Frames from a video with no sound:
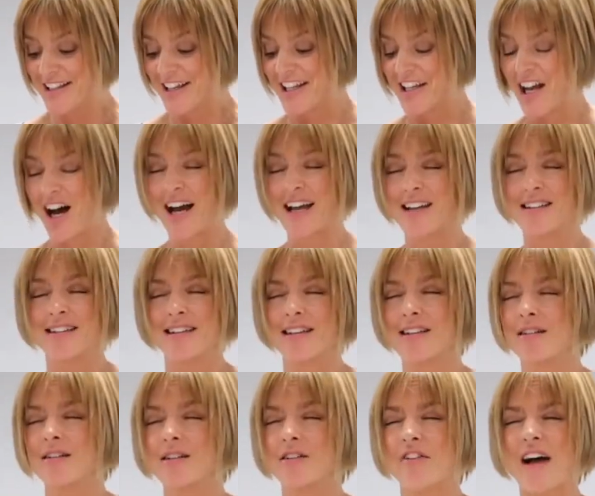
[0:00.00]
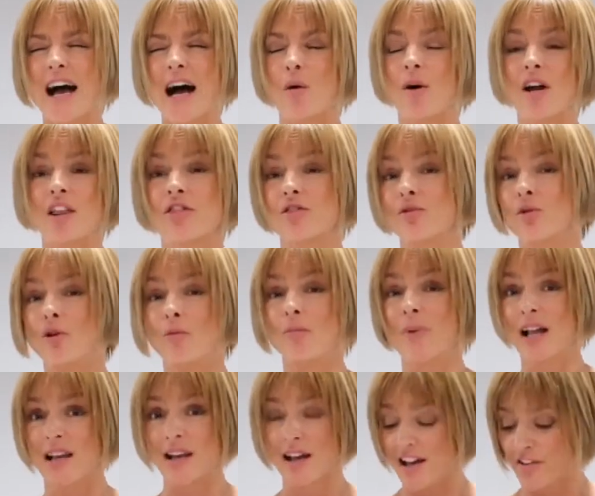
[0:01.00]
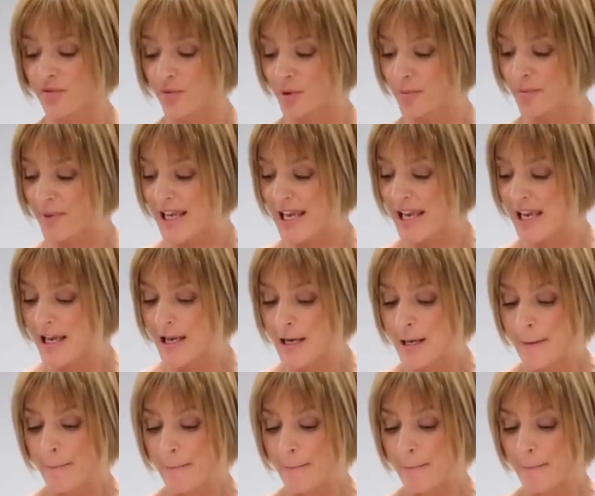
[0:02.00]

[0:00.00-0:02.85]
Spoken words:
an ideal of how I thought my life would be,